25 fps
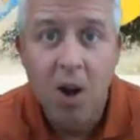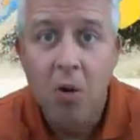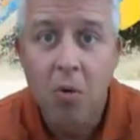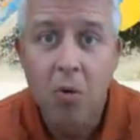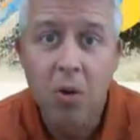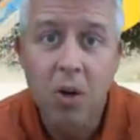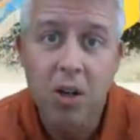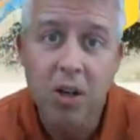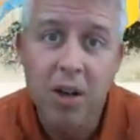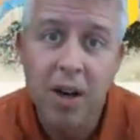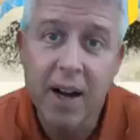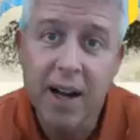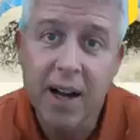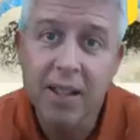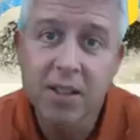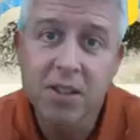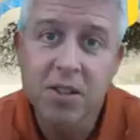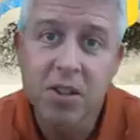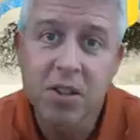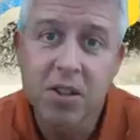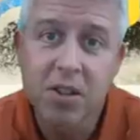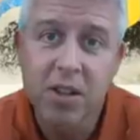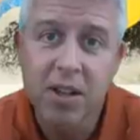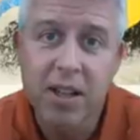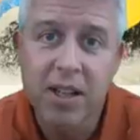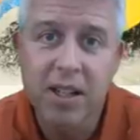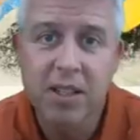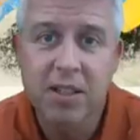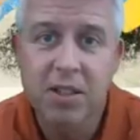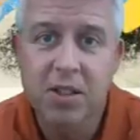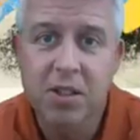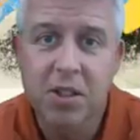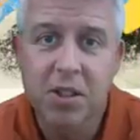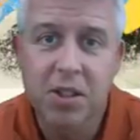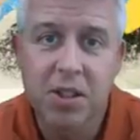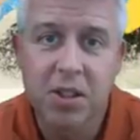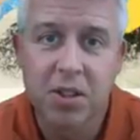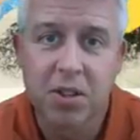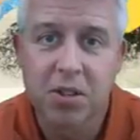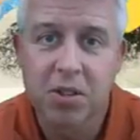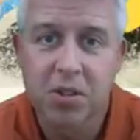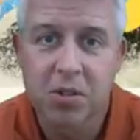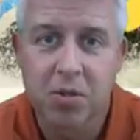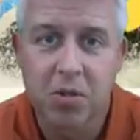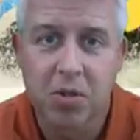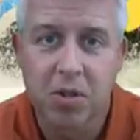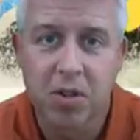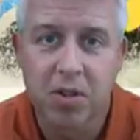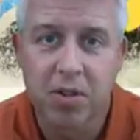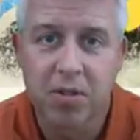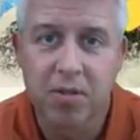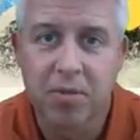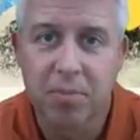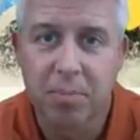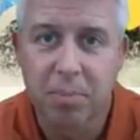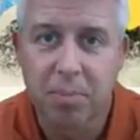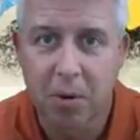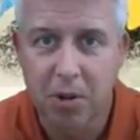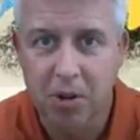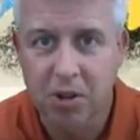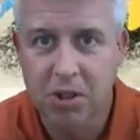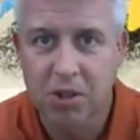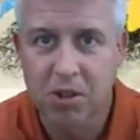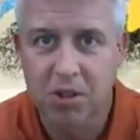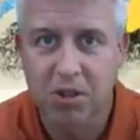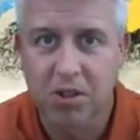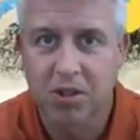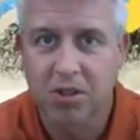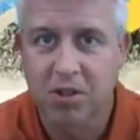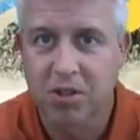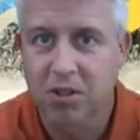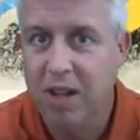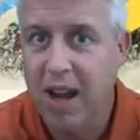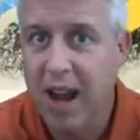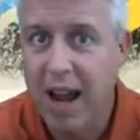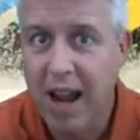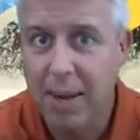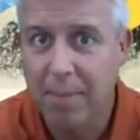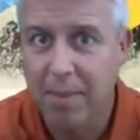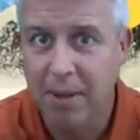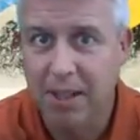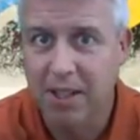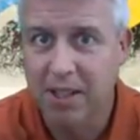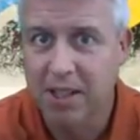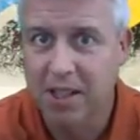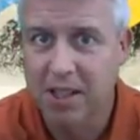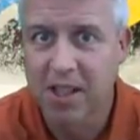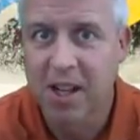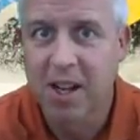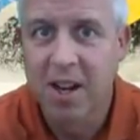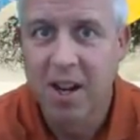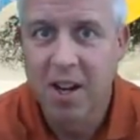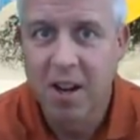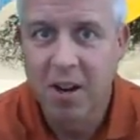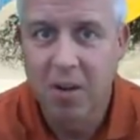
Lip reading: will enter into your sort of personal habits